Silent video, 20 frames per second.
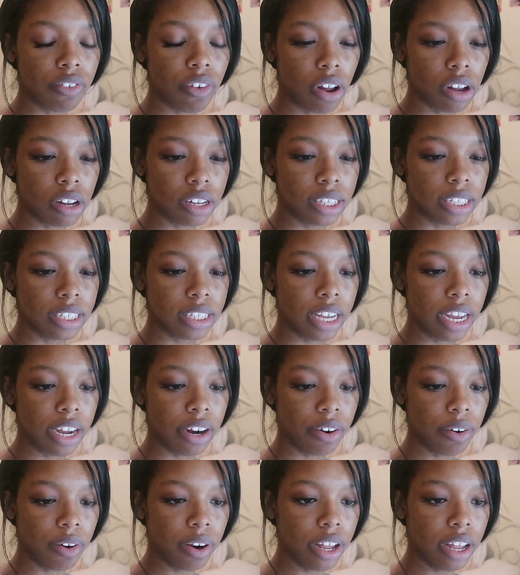
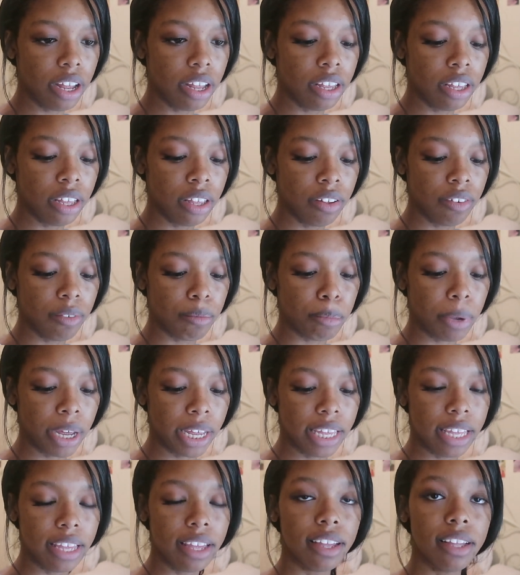Falscara by
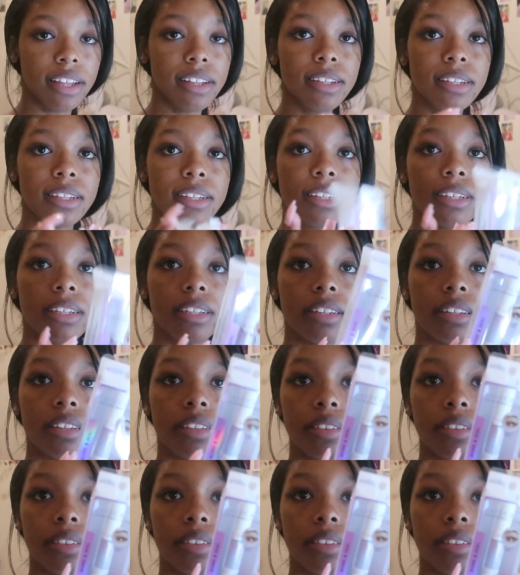Kiss.